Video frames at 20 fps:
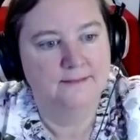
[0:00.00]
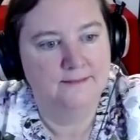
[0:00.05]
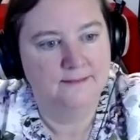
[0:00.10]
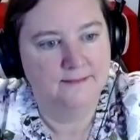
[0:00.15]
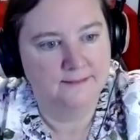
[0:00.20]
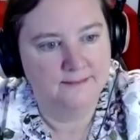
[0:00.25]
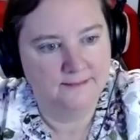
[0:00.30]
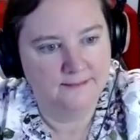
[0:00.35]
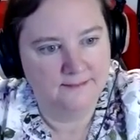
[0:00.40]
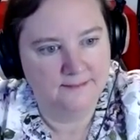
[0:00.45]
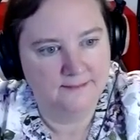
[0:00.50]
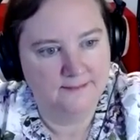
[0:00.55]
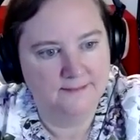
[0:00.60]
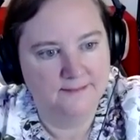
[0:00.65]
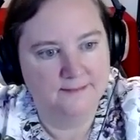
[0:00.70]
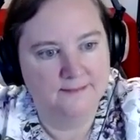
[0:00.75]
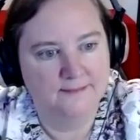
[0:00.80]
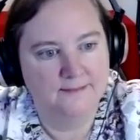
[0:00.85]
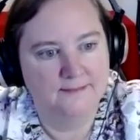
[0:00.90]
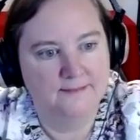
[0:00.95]

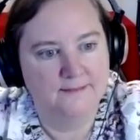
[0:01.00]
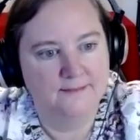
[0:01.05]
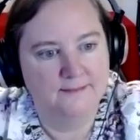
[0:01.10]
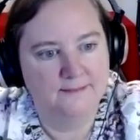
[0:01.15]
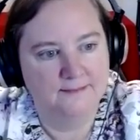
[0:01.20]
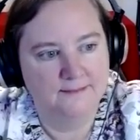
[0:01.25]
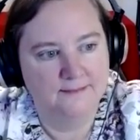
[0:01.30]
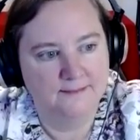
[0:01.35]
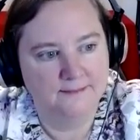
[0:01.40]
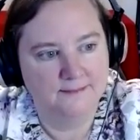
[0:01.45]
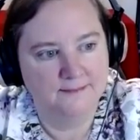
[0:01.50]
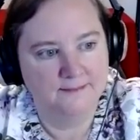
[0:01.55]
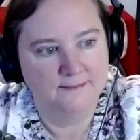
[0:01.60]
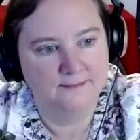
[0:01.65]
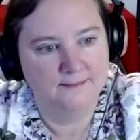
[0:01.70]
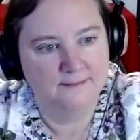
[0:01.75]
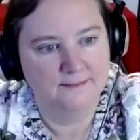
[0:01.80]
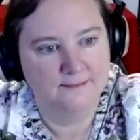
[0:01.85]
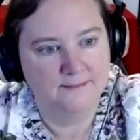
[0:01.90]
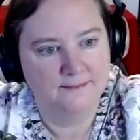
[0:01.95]

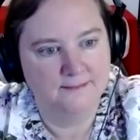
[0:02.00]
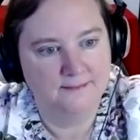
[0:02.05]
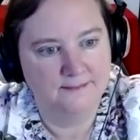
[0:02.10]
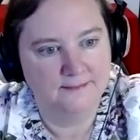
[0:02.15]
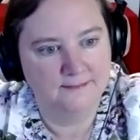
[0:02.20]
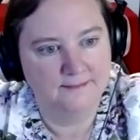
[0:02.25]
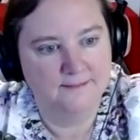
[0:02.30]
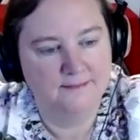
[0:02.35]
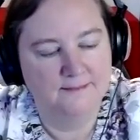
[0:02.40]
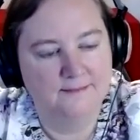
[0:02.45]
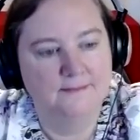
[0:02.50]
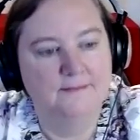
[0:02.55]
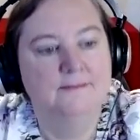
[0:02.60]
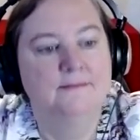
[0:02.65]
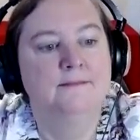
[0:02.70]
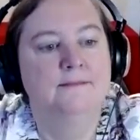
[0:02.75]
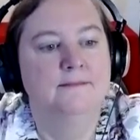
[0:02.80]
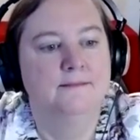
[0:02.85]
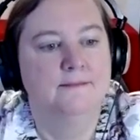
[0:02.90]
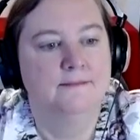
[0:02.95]

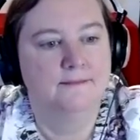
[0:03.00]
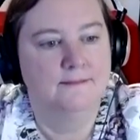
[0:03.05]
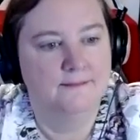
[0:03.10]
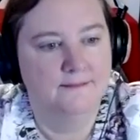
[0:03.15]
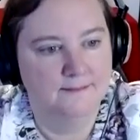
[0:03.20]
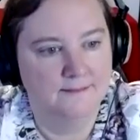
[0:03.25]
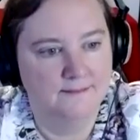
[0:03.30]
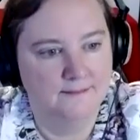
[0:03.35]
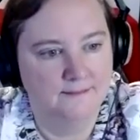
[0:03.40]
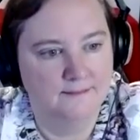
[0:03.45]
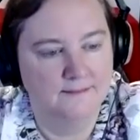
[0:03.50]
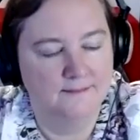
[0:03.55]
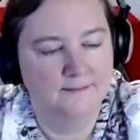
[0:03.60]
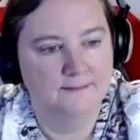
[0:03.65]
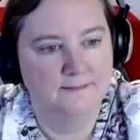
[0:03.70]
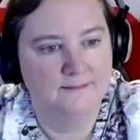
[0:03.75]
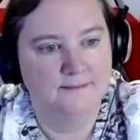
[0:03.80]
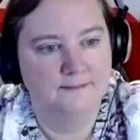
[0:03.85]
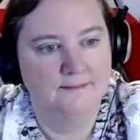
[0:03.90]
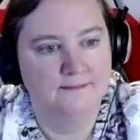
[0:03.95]

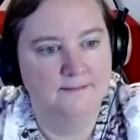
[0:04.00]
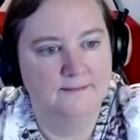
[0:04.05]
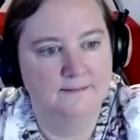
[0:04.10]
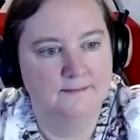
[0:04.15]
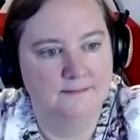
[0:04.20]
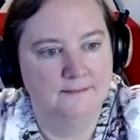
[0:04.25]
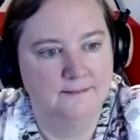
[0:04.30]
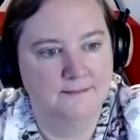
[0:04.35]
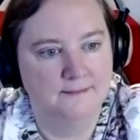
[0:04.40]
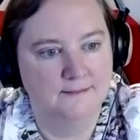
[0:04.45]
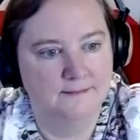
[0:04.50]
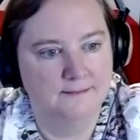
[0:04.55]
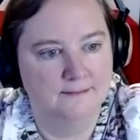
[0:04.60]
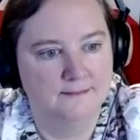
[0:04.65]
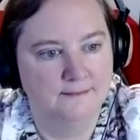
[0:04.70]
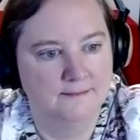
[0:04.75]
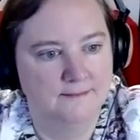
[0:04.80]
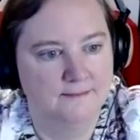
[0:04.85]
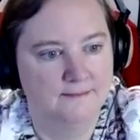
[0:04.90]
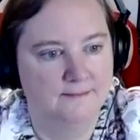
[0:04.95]

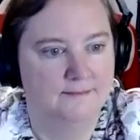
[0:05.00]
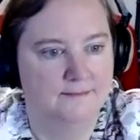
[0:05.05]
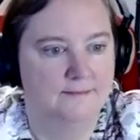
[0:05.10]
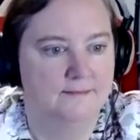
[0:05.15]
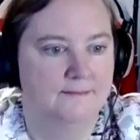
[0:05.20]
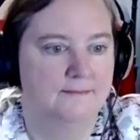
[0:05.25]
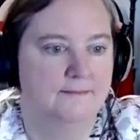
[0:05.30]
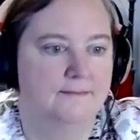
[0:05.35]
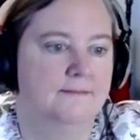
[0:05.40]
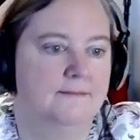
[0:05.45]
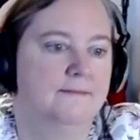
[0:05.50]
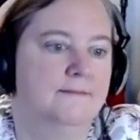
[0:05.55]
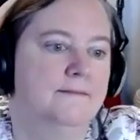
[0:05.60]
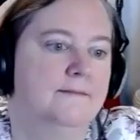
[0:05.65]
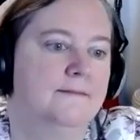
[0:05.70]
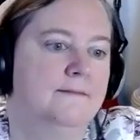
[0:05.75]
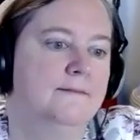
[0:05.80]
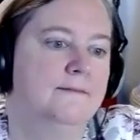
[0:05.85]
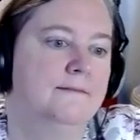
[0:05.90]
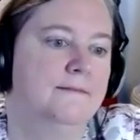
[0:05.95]

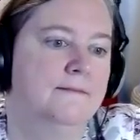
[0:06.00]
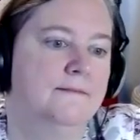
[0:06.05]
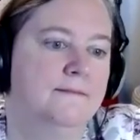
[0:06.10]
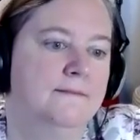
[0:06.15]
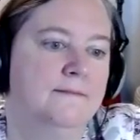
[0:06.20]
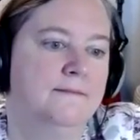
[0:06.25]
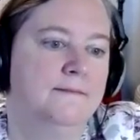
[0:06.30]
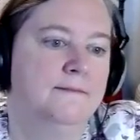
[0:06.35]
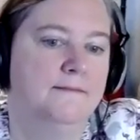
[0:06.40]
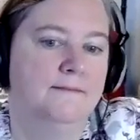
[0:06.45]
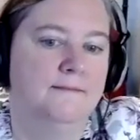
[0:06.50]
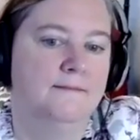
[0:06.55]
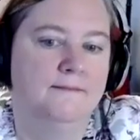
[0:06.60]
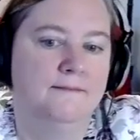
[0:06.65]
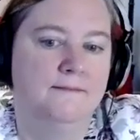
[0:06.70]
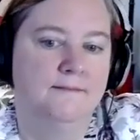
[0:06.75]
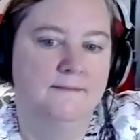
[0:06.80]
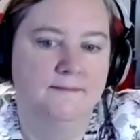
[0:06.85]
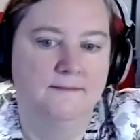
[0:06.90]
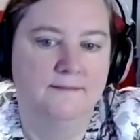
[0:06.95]

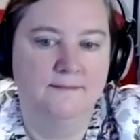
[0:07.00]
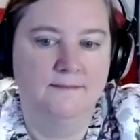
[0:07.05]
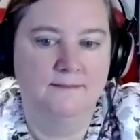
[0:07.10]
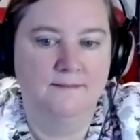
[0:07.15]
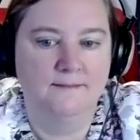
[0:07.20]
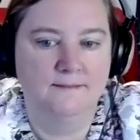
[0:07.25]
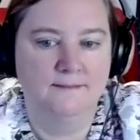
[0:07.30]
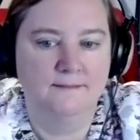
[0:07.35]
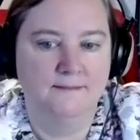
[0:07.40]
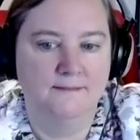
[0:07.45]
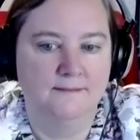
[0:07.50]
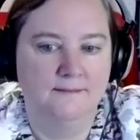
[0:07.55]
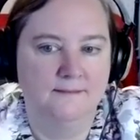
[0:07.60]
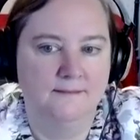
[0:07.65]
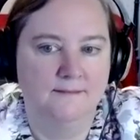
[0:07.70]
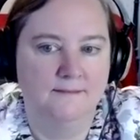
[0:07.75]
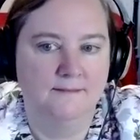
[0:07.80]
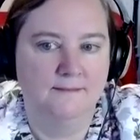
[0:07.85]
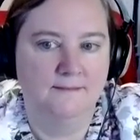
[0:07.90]
This person isn't speaking.